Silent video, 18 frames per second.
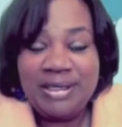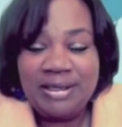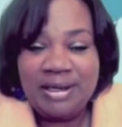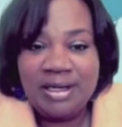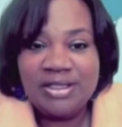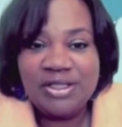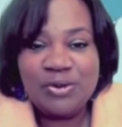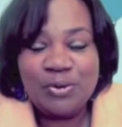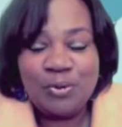
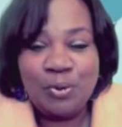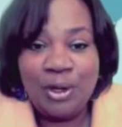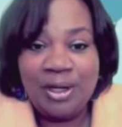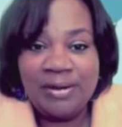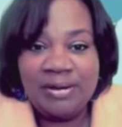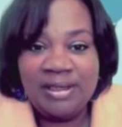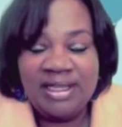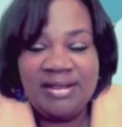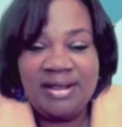us
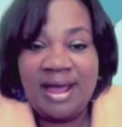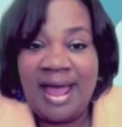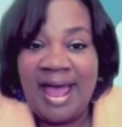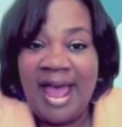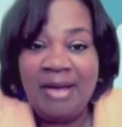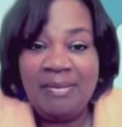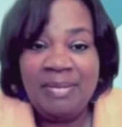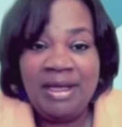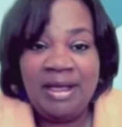royally. They
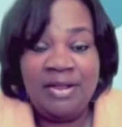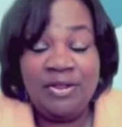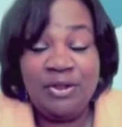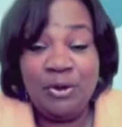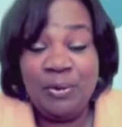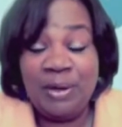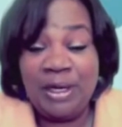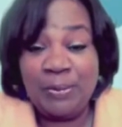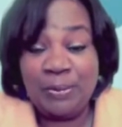had me in the
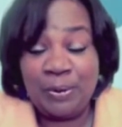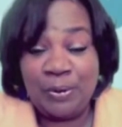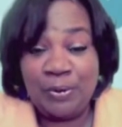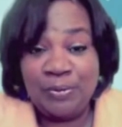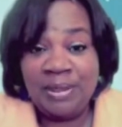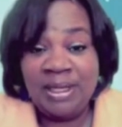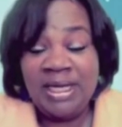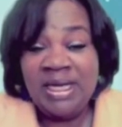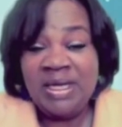green
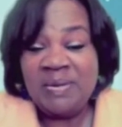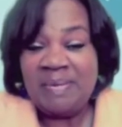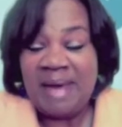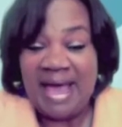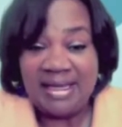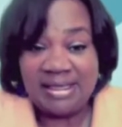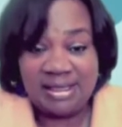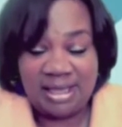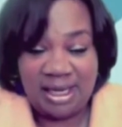room
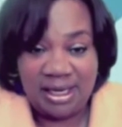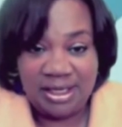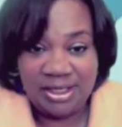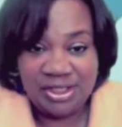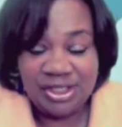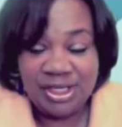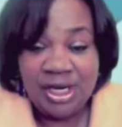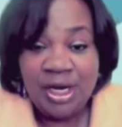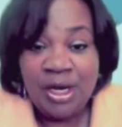
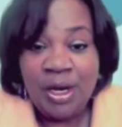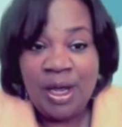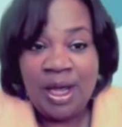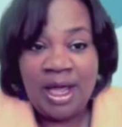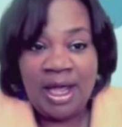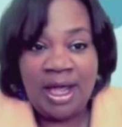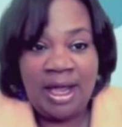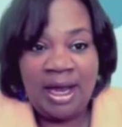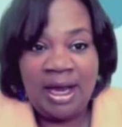backstage,
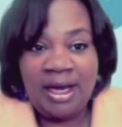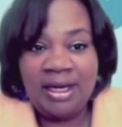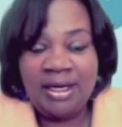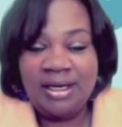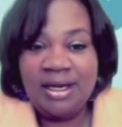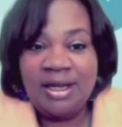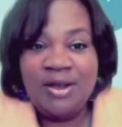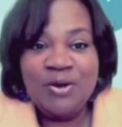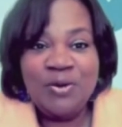
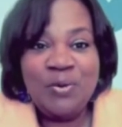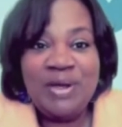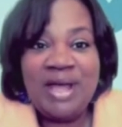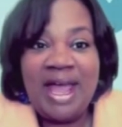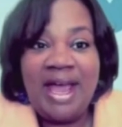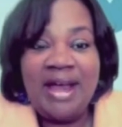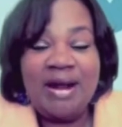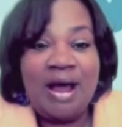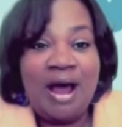and we
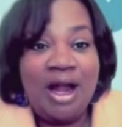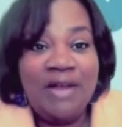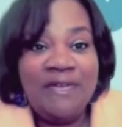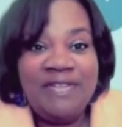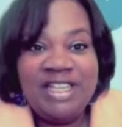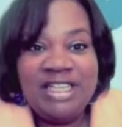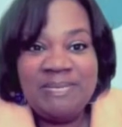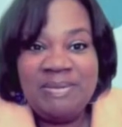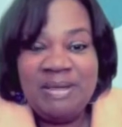had all of
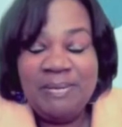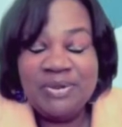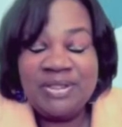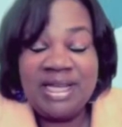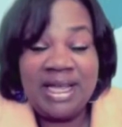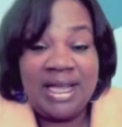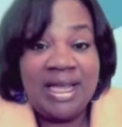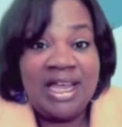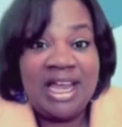these people
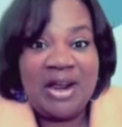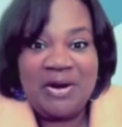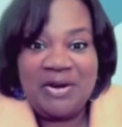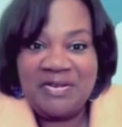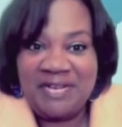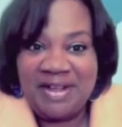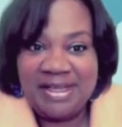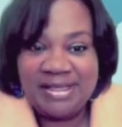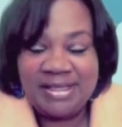taking care
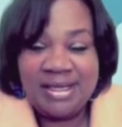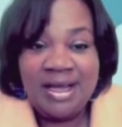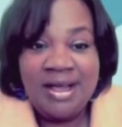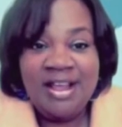of us.